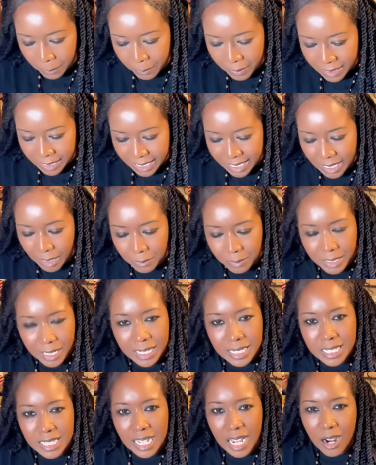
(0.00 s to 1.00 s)
but
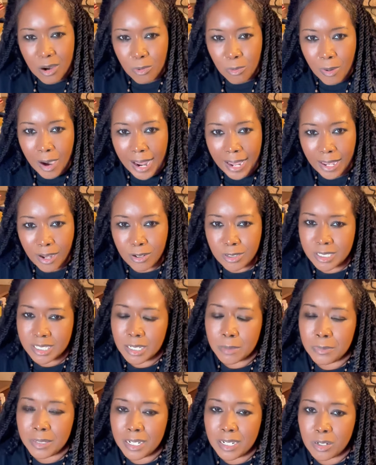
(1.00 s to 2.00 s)
something is not right, or
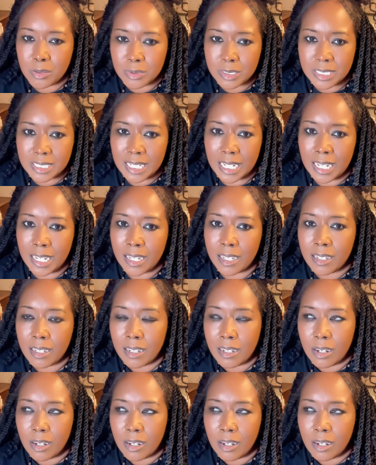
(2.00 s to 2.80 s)
something don't sit